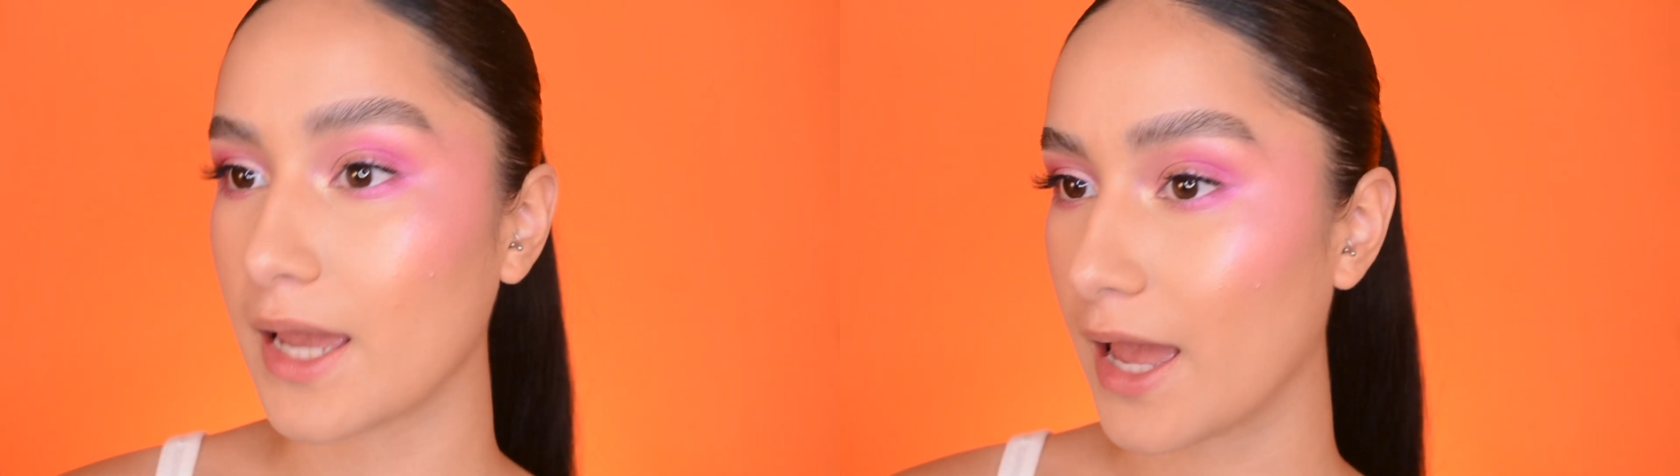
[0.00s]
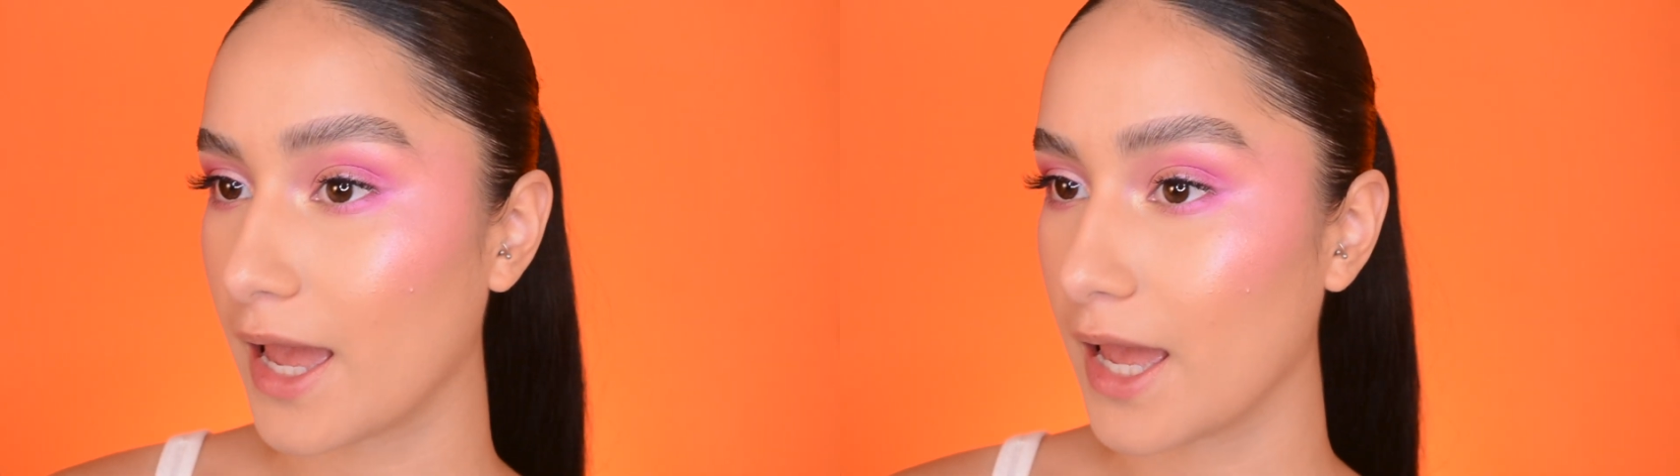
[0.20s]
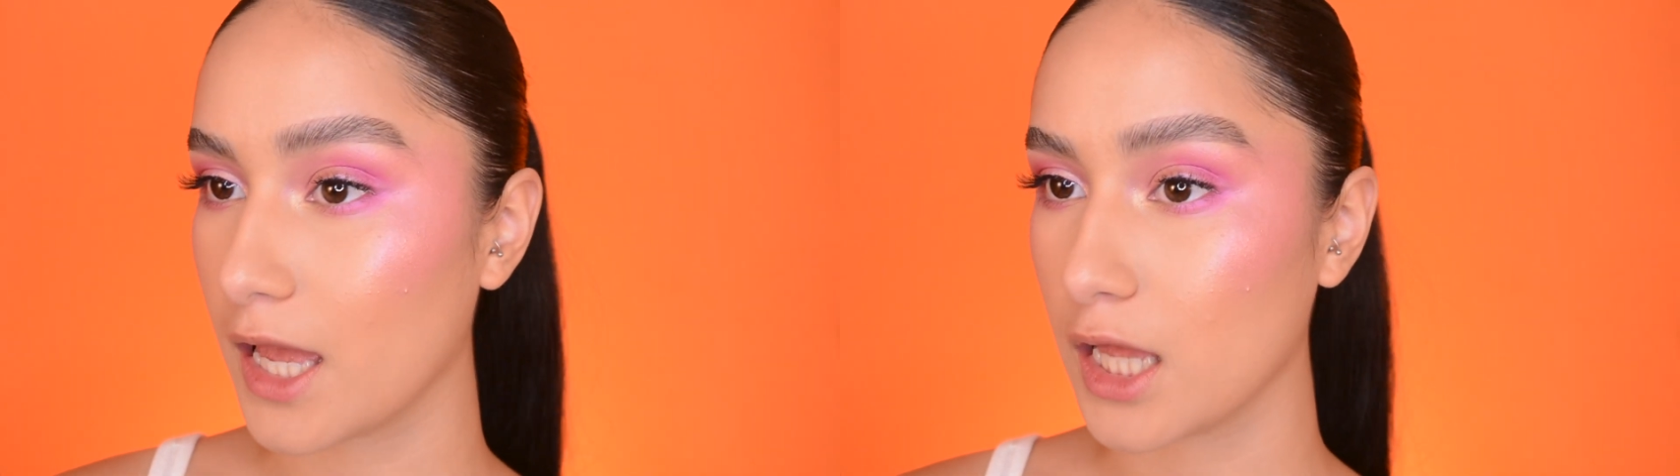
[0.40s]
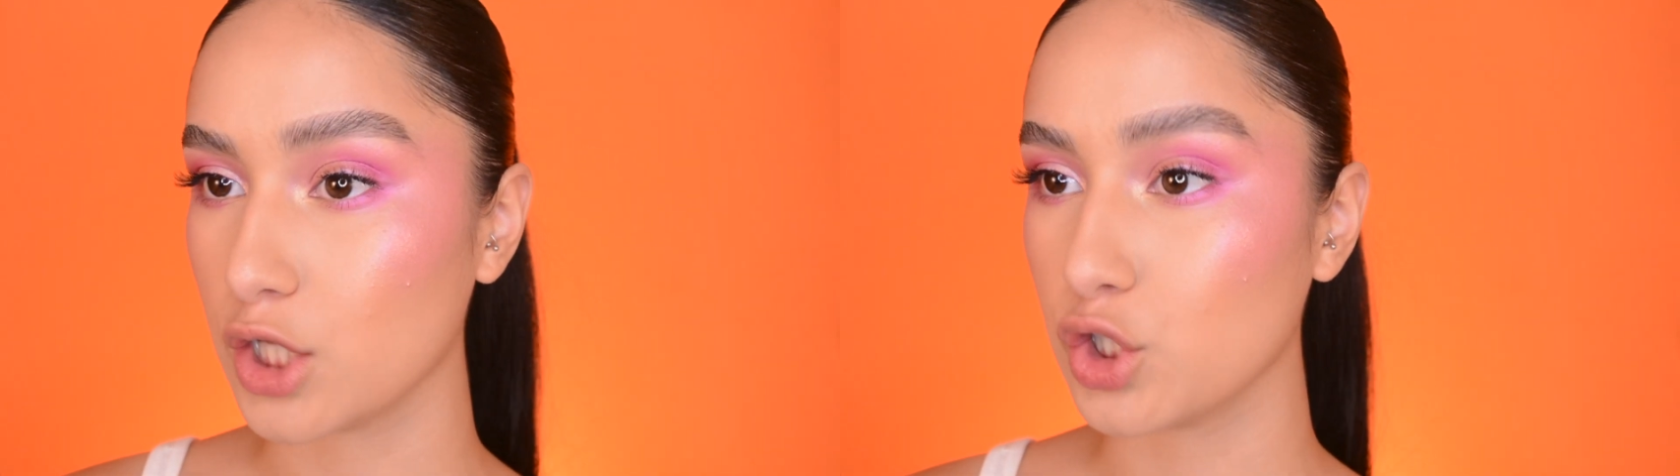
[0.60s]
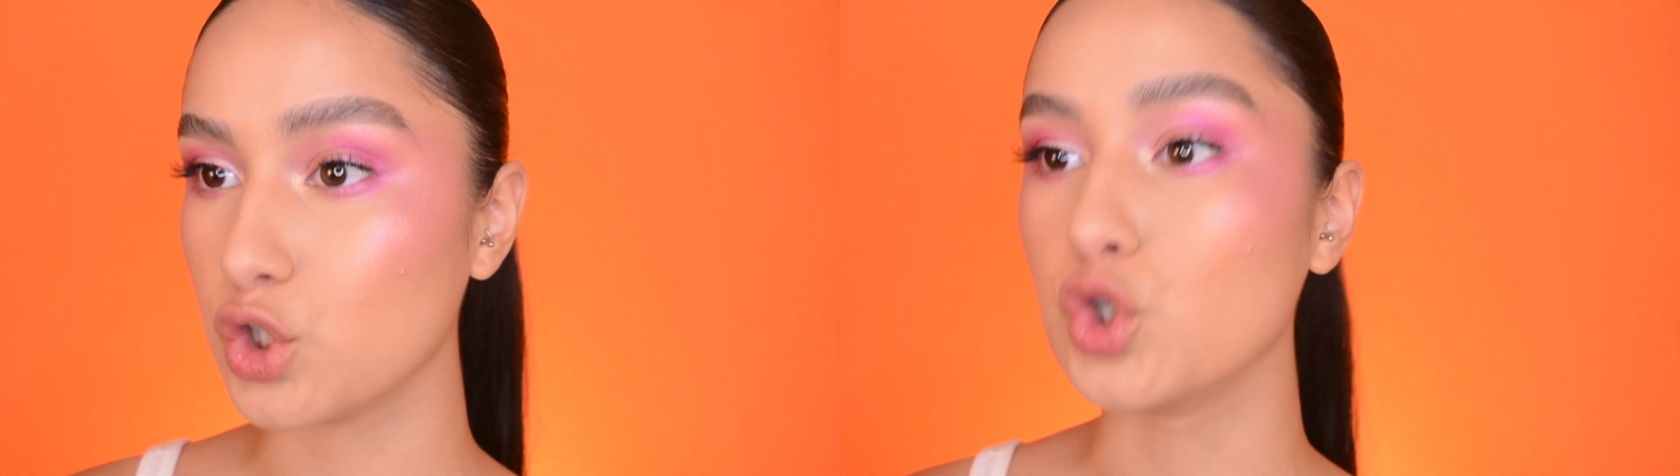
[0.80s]

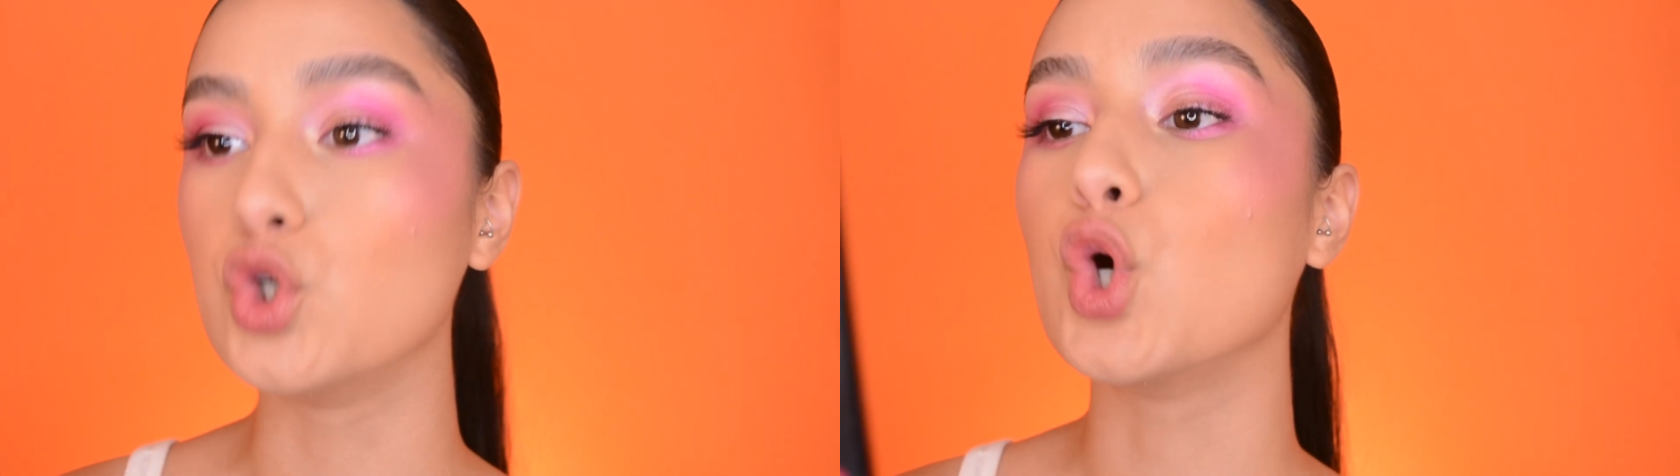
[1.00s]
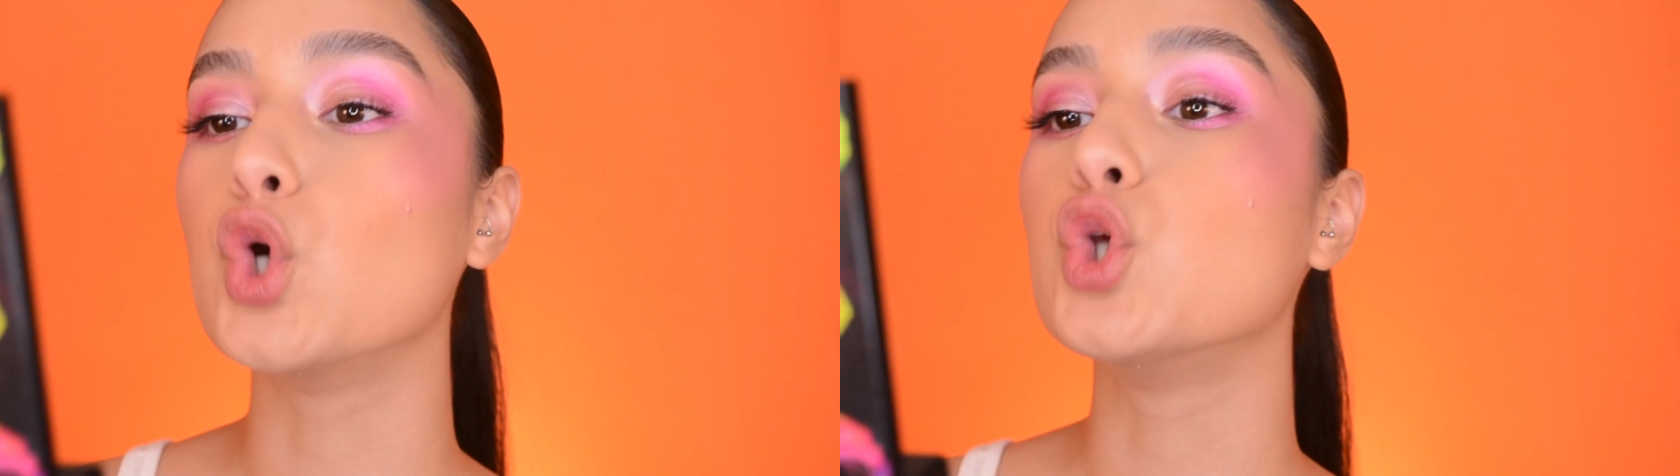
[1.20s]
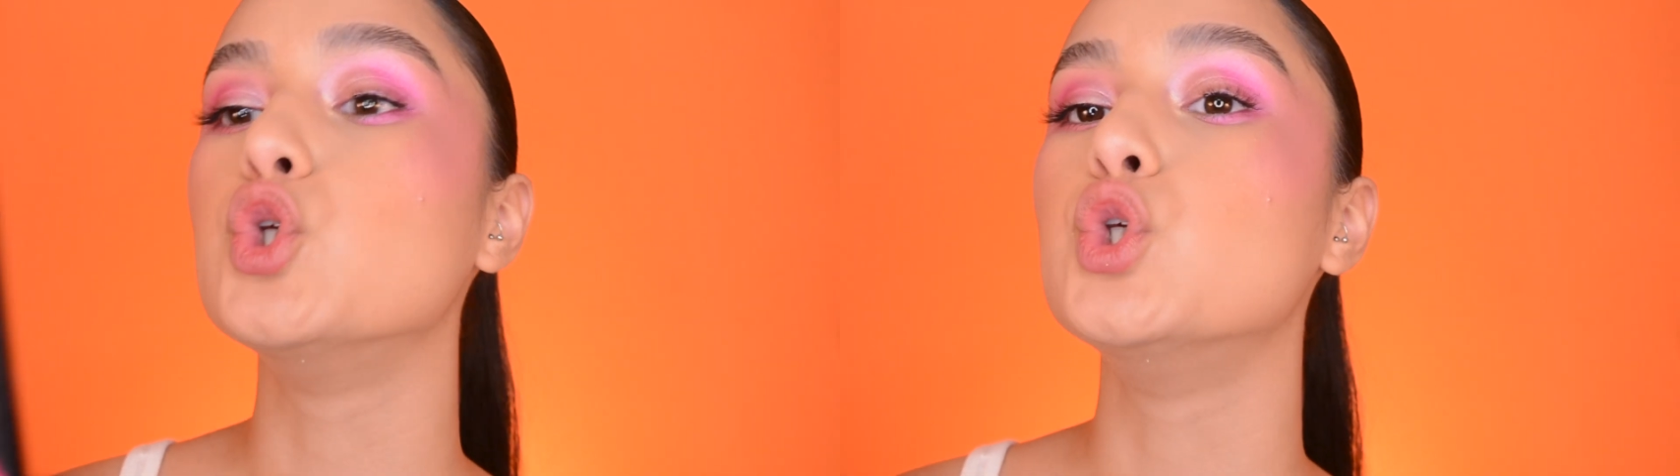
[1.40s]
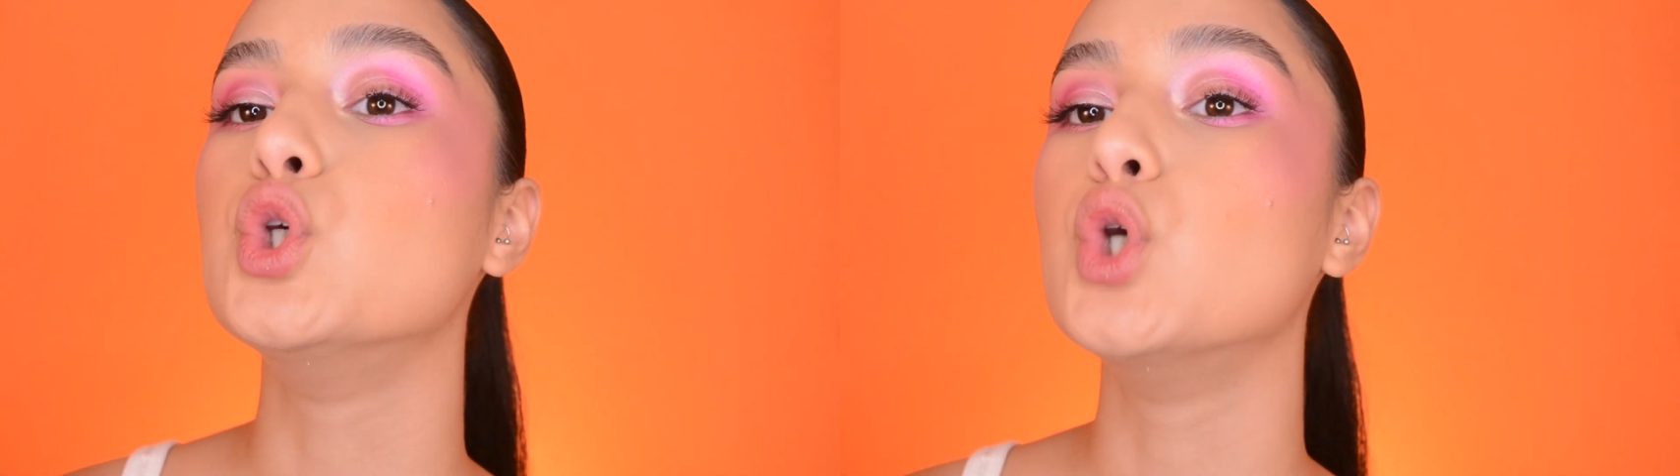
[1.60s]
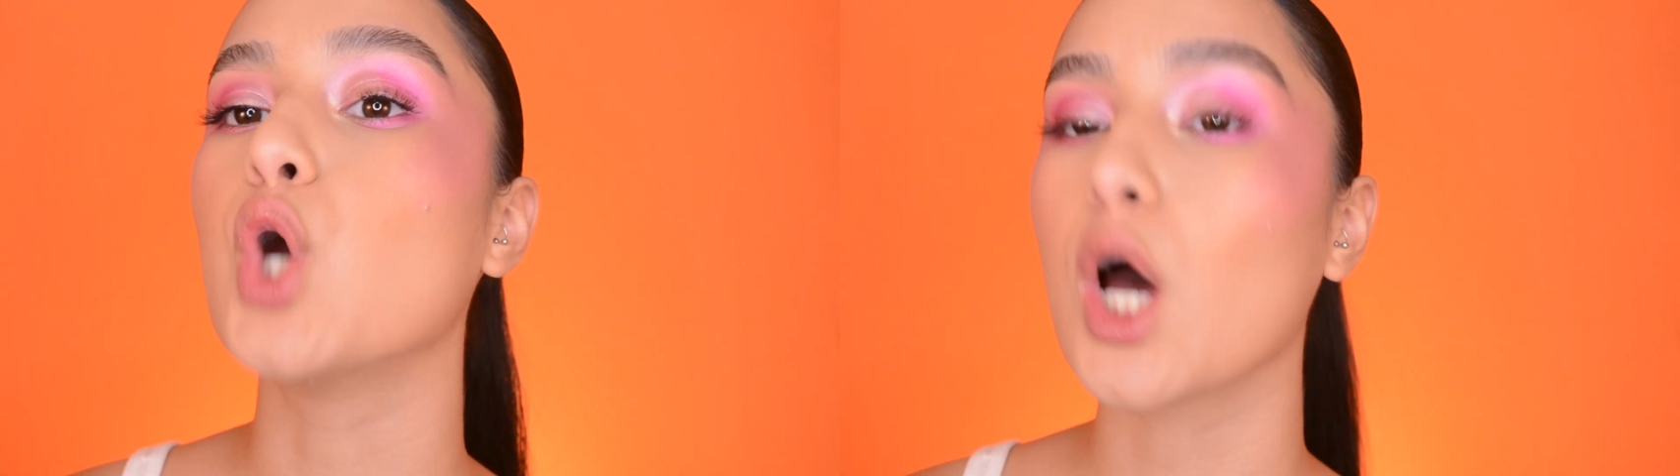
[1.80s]
And
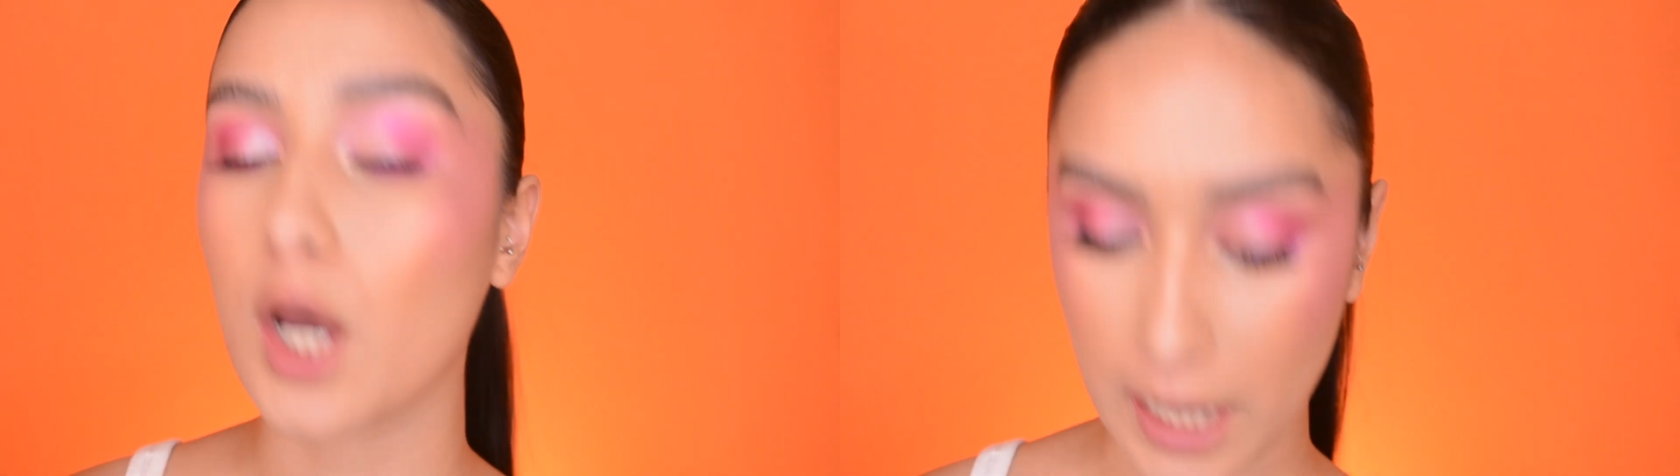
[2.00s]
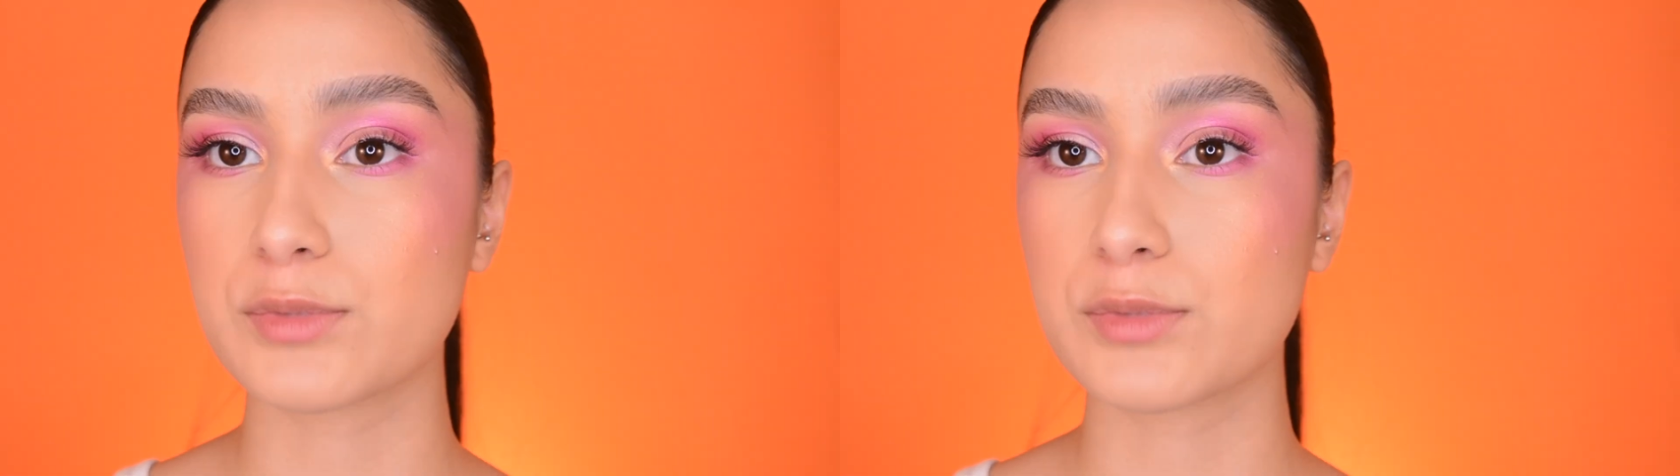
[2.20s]
yeah,